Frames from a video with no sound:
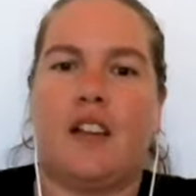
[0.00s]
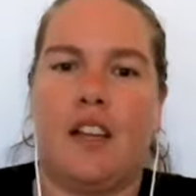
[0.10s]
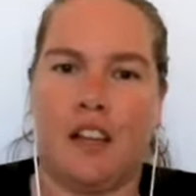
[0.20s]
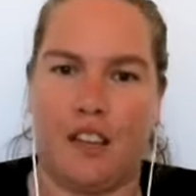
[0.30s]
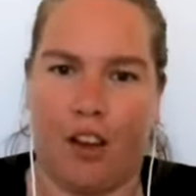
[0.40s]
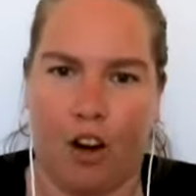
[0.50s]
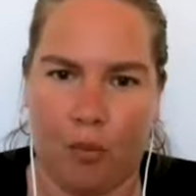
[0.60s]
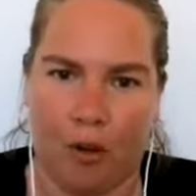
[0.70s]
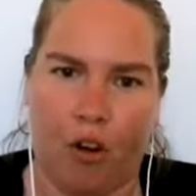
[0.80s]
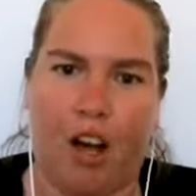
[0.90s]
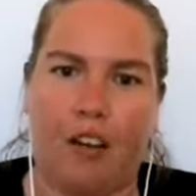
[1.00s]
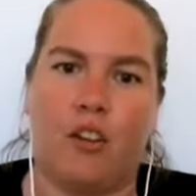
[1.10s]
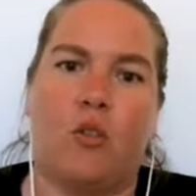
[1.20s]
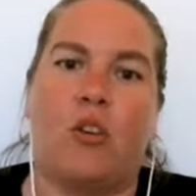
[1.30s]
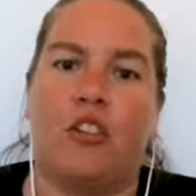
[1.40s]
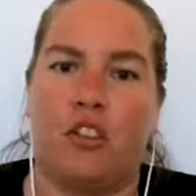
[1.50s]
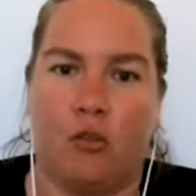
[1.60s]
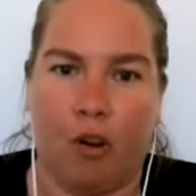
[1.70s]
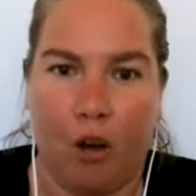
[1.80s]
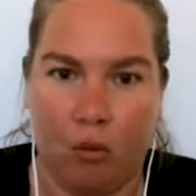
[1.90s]
take the armor off in order to
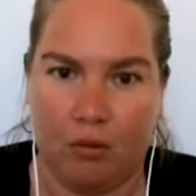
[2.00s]
grow.